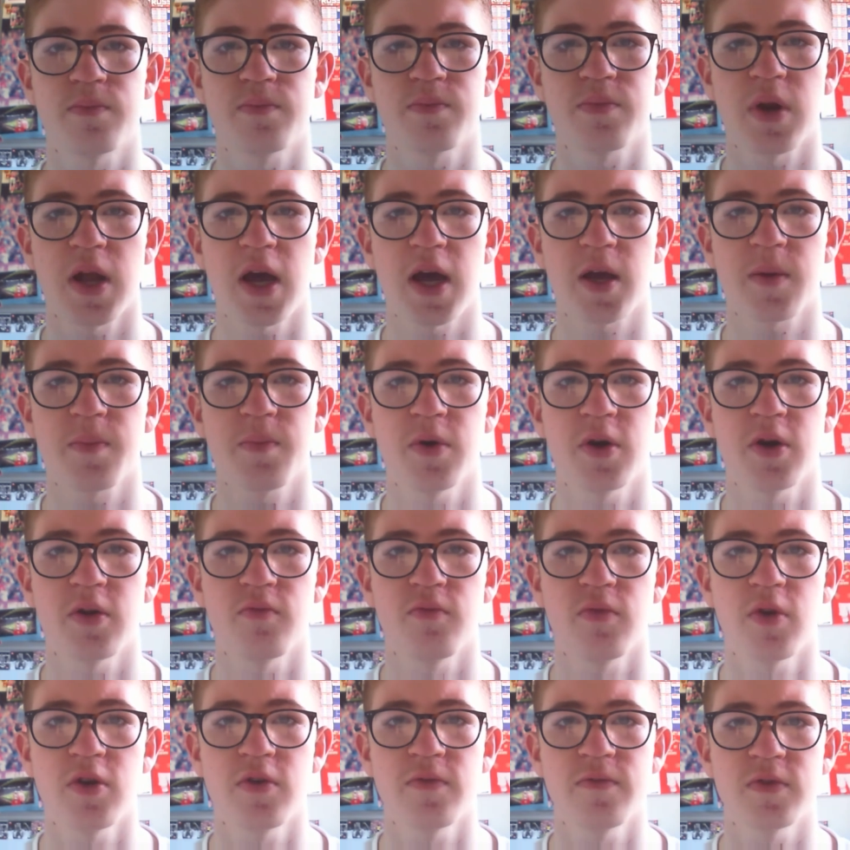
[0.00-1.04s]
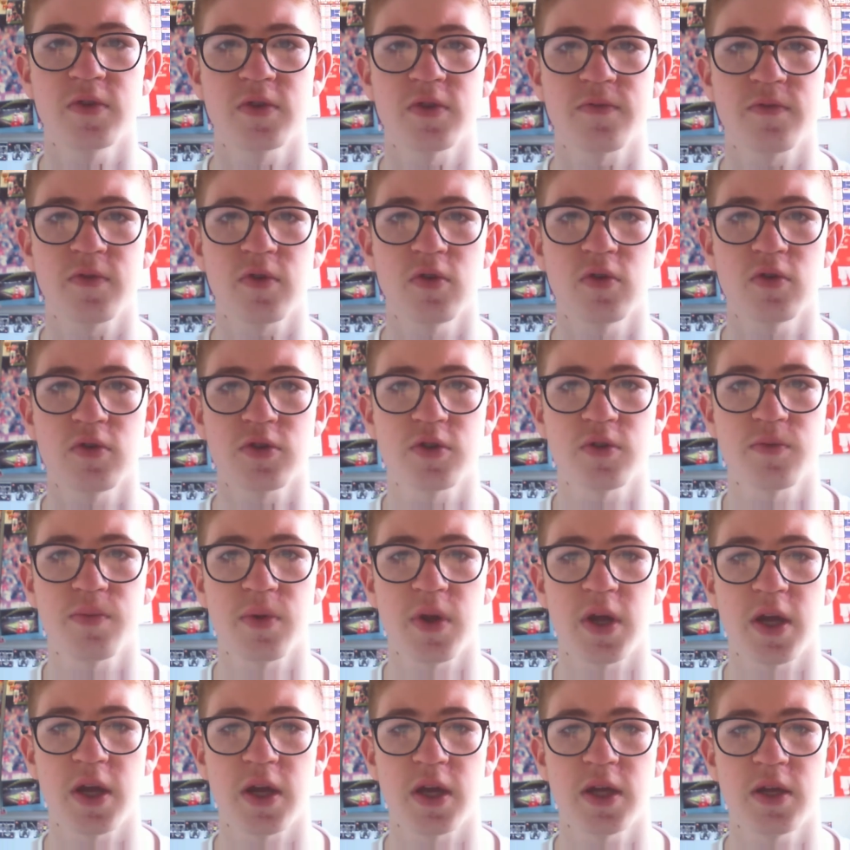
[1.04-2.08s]
Blackburn Rovers, of course, who
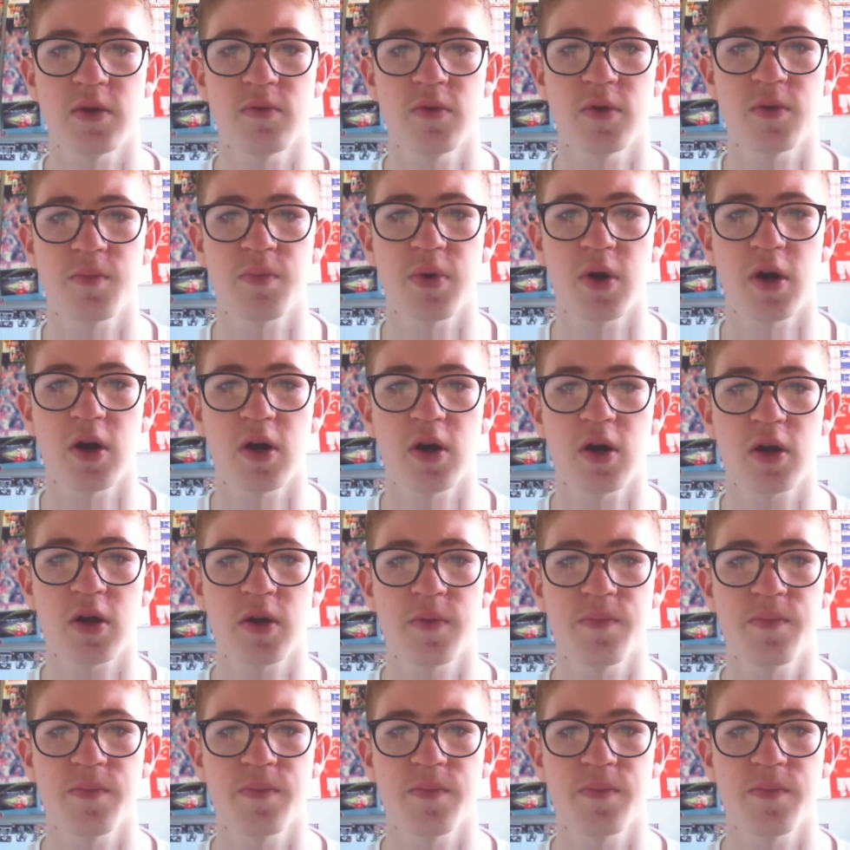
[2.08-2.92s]
play at Ewood Park.